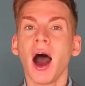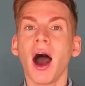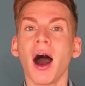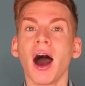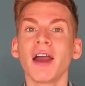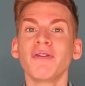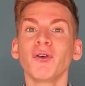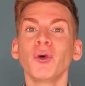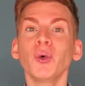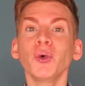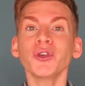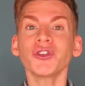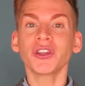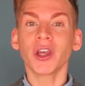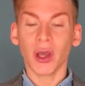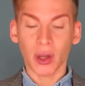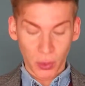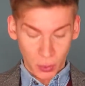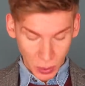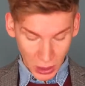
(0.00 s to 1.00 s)
I've
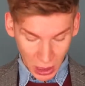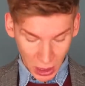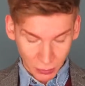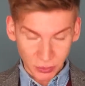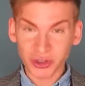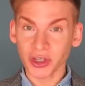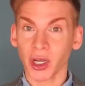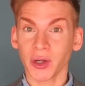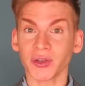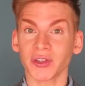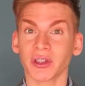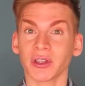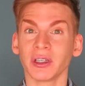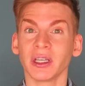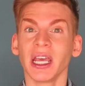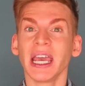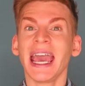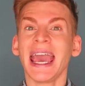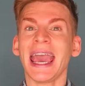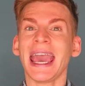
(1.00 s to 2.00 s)
also chosen